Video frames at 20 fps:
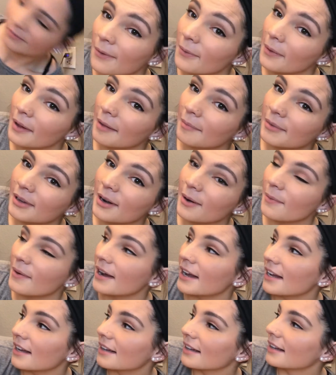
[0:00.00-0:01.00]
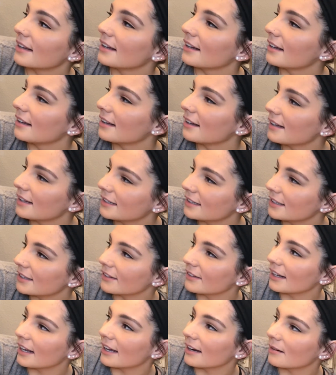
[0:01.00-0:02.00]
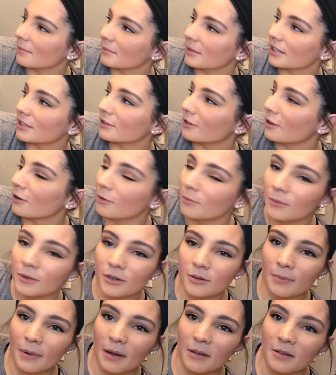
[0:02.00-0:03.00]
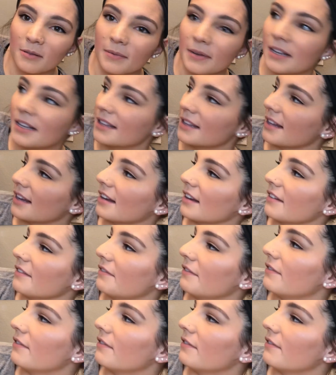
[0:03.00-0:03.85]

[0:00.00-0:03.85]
Well, I'm gonna wait until Adam gets home, which will probably be in like